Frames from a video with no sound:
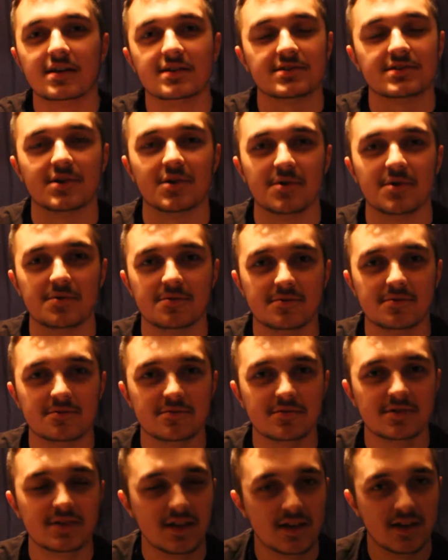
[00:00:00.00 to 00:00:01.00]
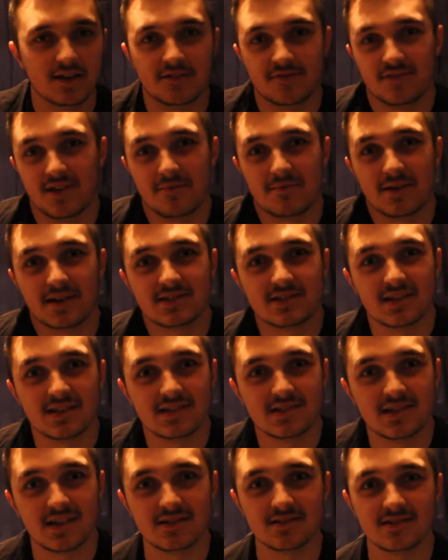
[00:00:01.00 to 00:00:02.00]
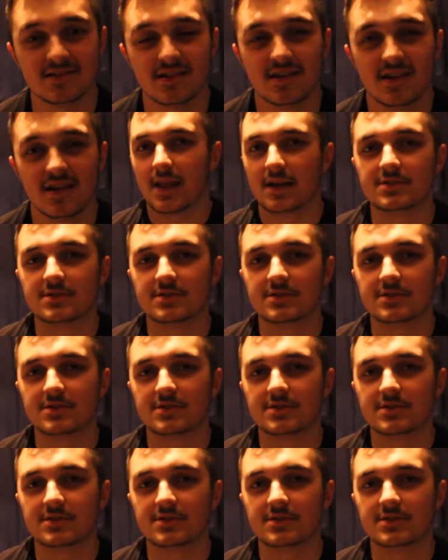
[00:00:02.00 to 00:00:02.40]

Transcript: So yeah, if that makes any sense.